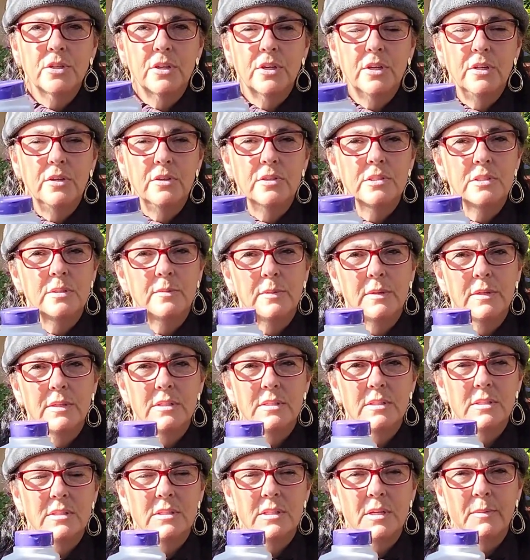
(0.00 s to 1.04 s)
going to use some of the
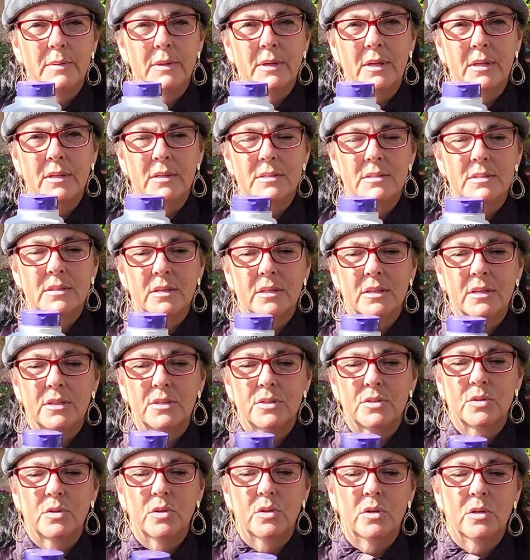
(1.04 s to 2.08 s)
systemic insect
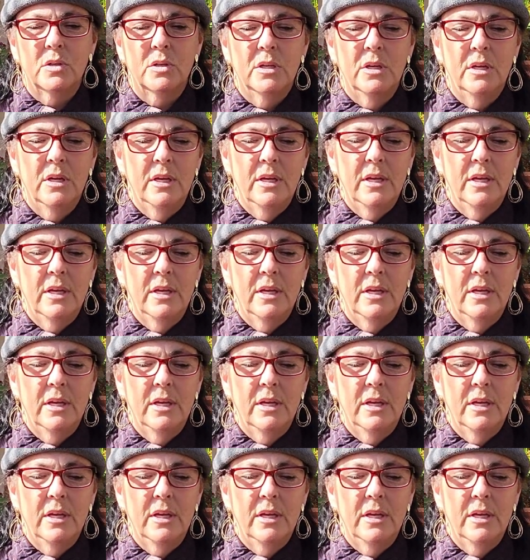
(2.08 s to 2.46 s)
control,